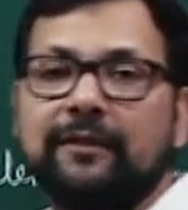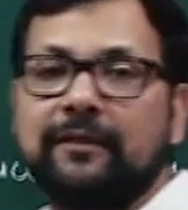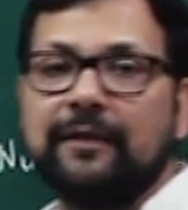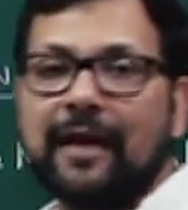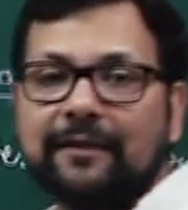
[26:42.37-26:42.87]
The
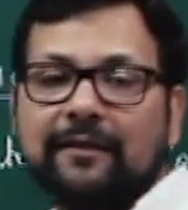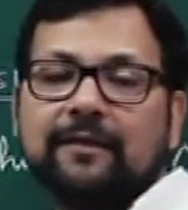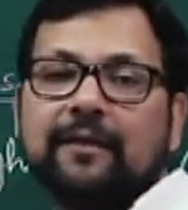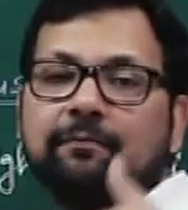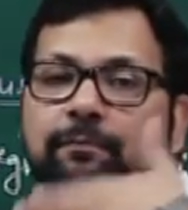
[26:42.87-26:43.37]

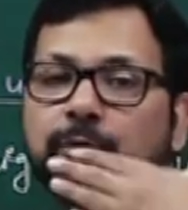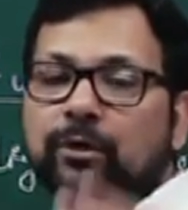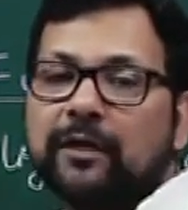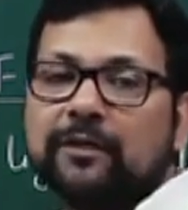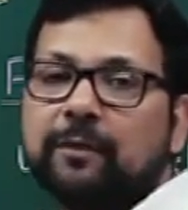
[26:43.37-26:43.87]
reactant and
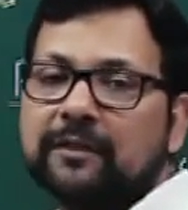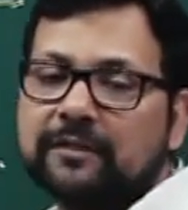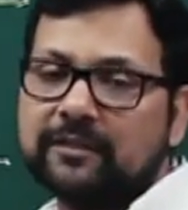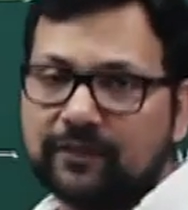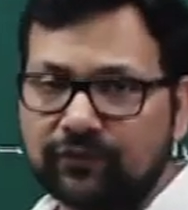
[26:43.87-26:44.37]
product
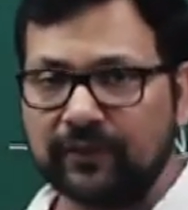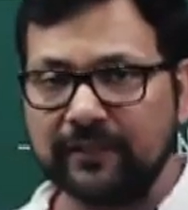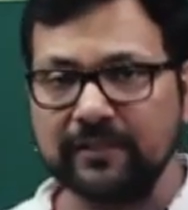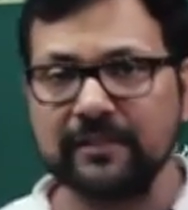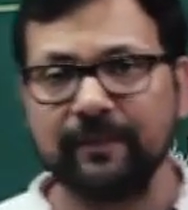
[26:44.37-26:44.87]
mass
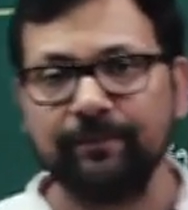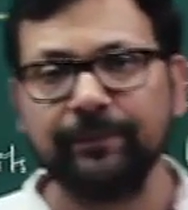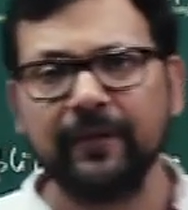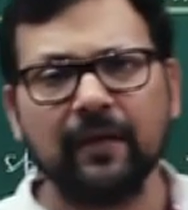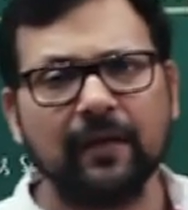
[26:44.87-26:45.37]
difference
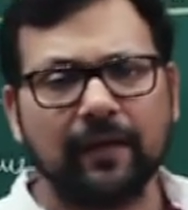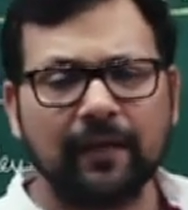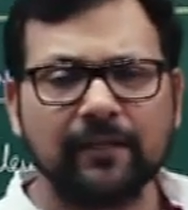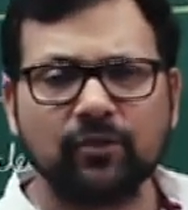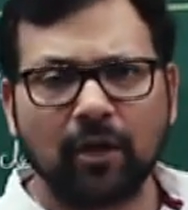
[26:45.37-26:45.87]

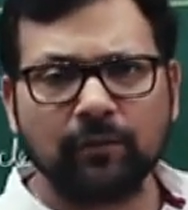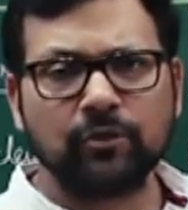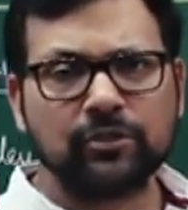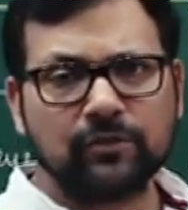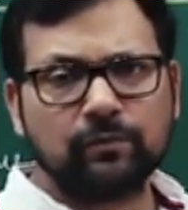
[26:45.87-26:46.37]
is
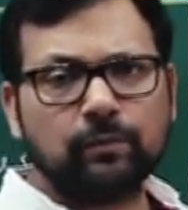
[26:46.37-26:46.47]
almost